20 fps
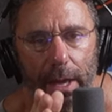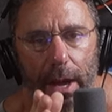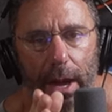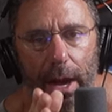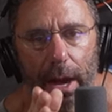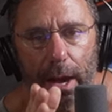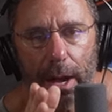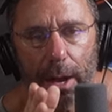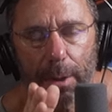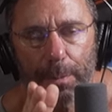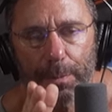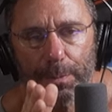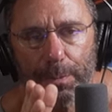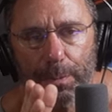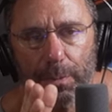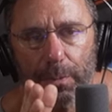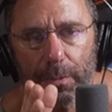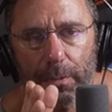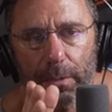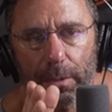Um,
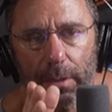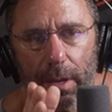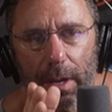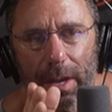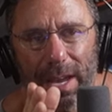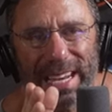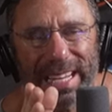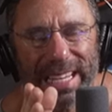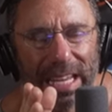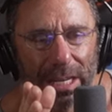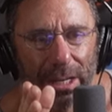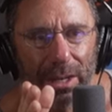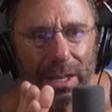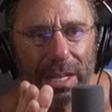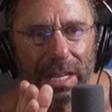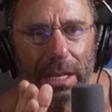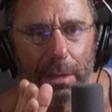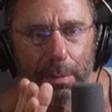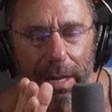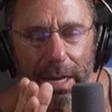and again, you
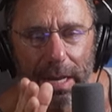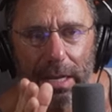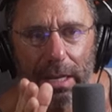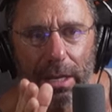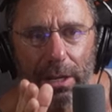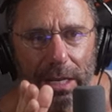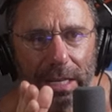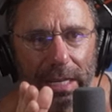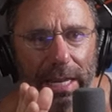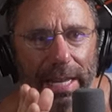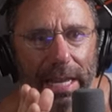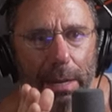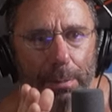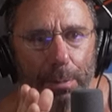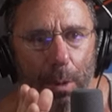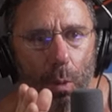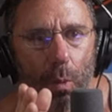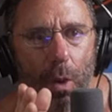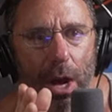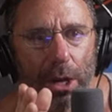need to be you need to keep a
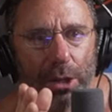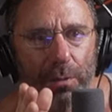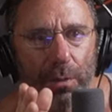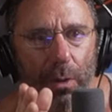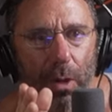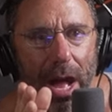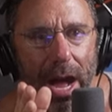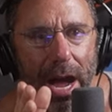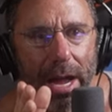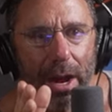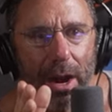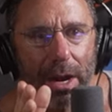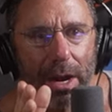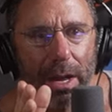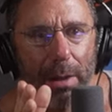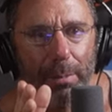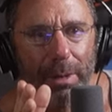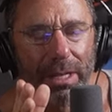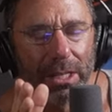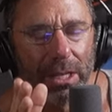watchful eye on
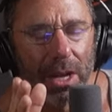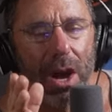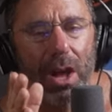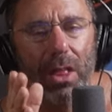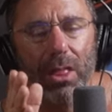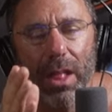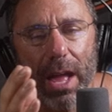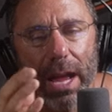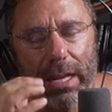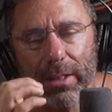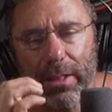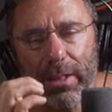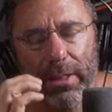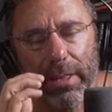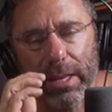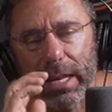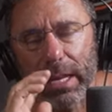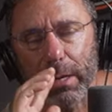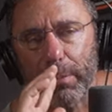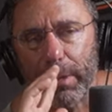it, but it's unlikely
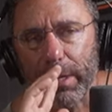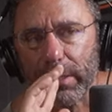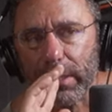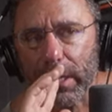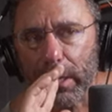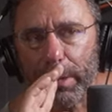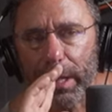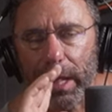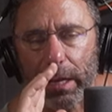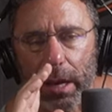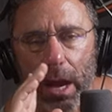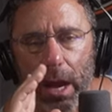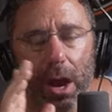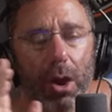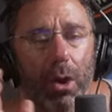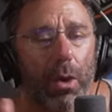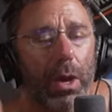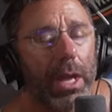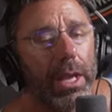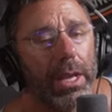that anybody's going to be like,
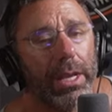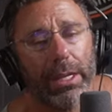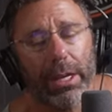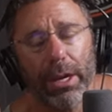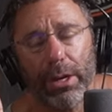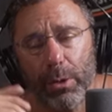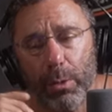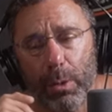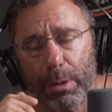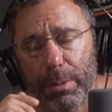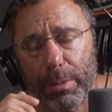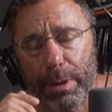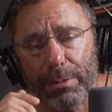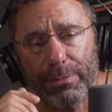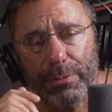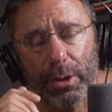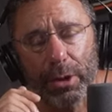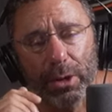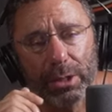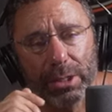oh, you know, you would have been
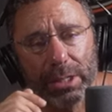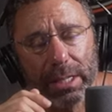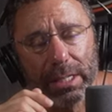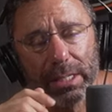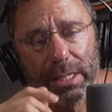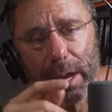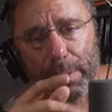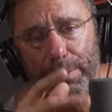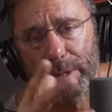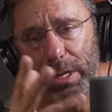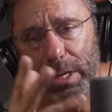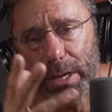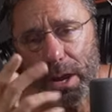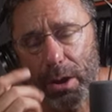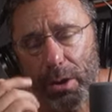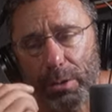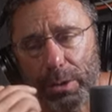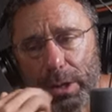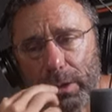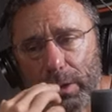first, except you
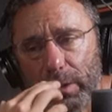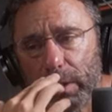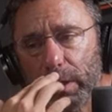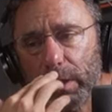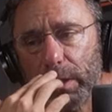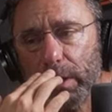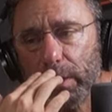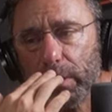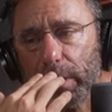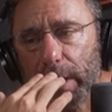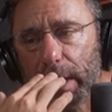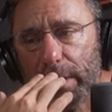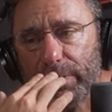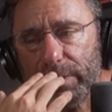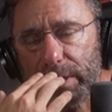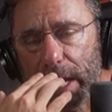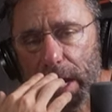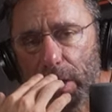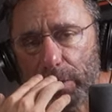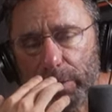know your your left
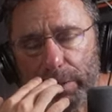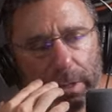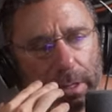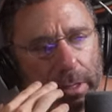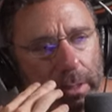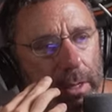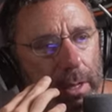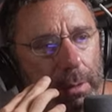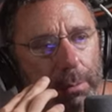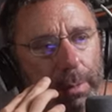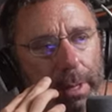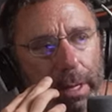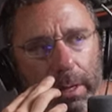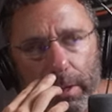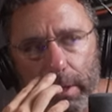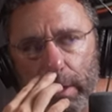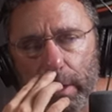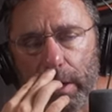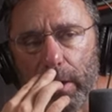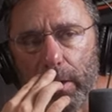delt it can be
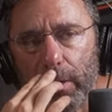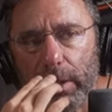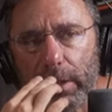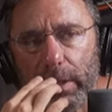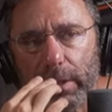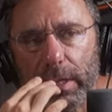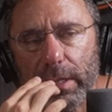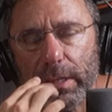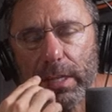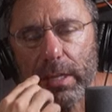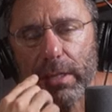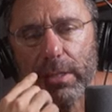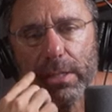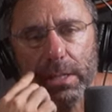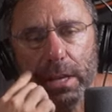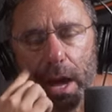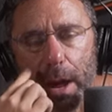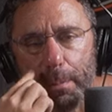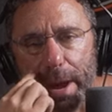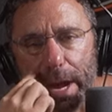you know it, it's
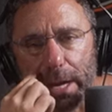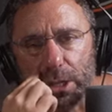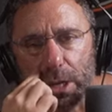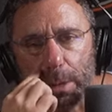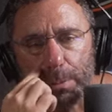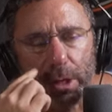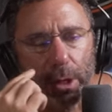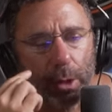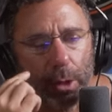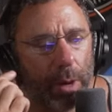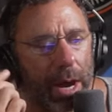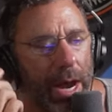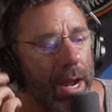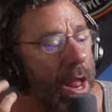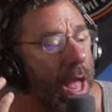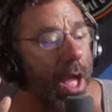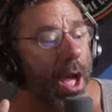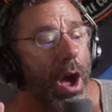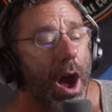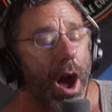not matched up to your right.
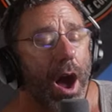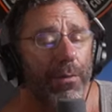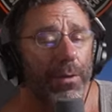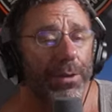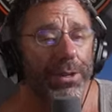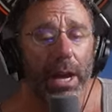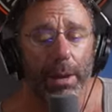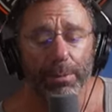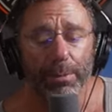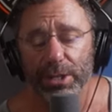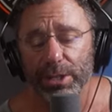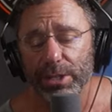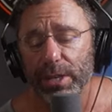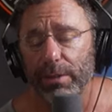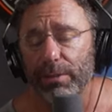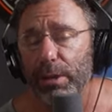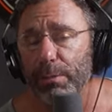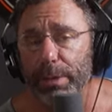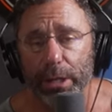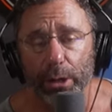Oftentimes, this stuff
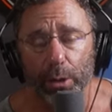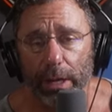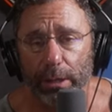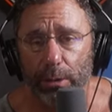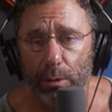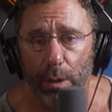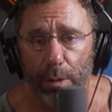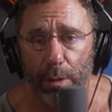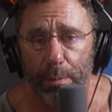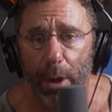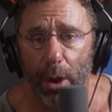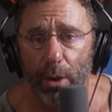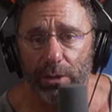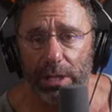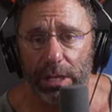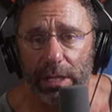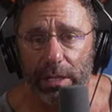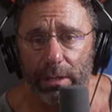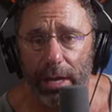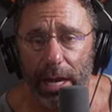can be corrected with
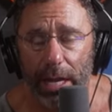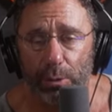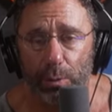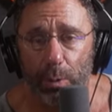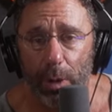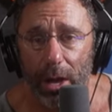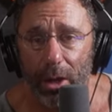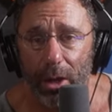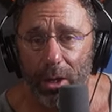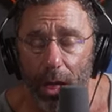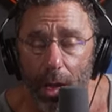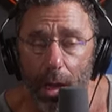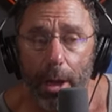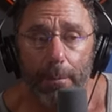posing as well.